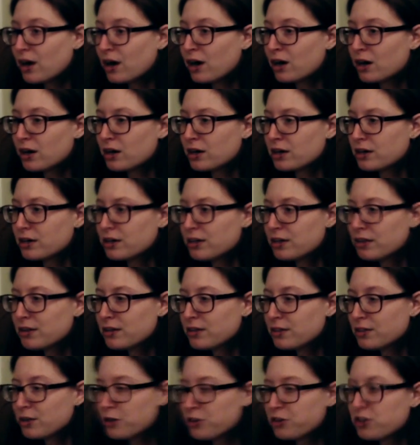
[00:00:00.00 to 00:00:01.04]
are
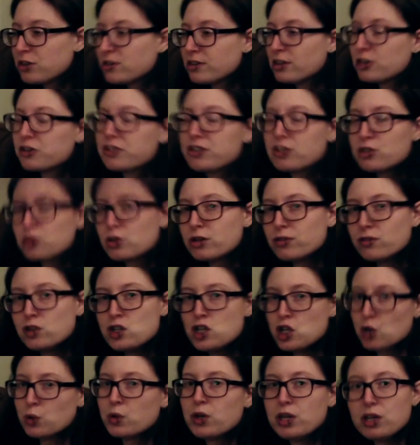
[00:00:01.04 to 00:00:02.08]
there's a, there's a sort of
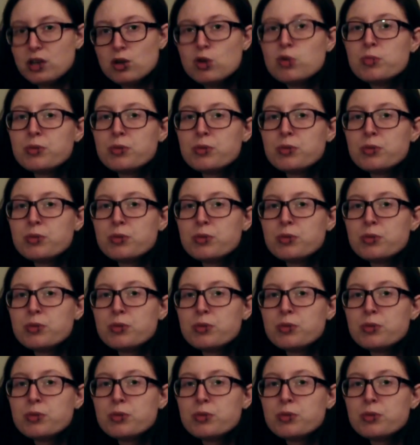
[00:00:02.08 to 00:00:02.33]
jokey